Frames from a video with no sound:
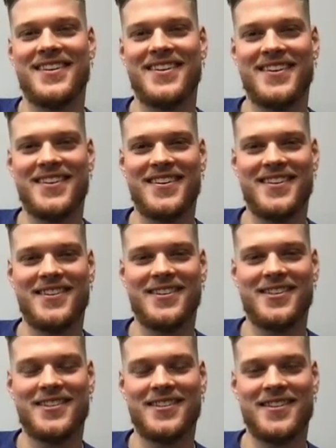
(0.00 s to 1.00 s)

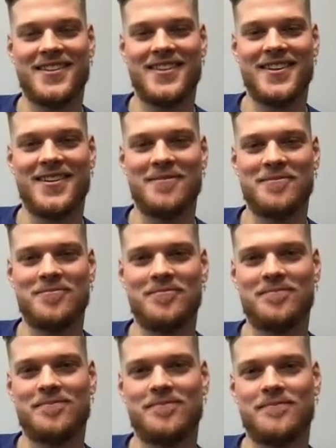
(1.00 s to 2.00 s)

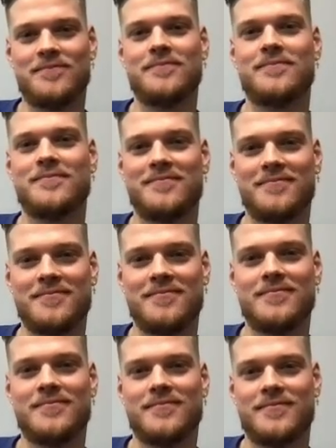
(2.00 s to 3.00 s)

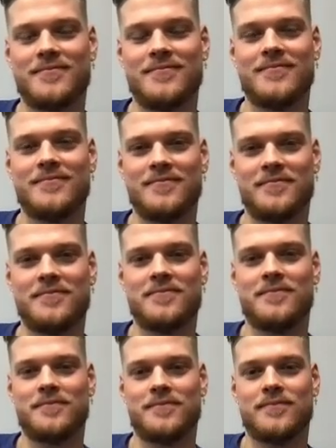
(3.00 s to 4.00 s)

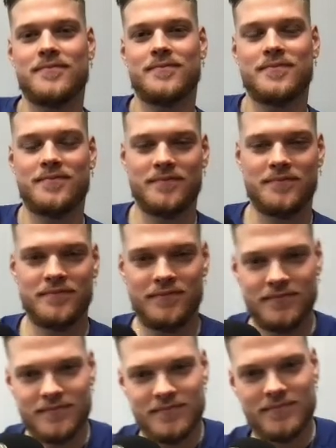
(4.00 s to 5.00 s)

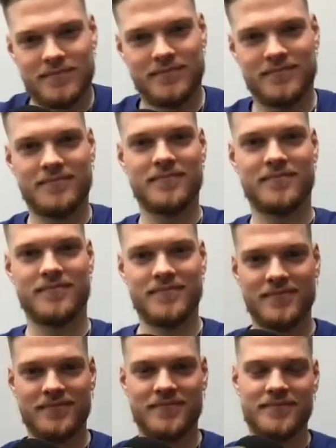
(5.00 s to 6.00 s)

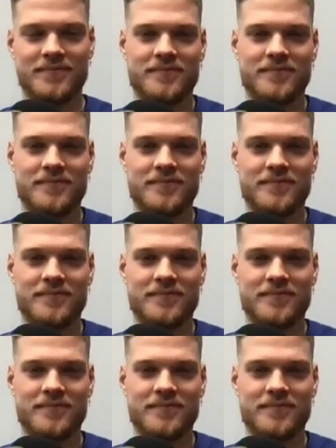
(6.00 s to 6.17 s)
The person shown says nothing.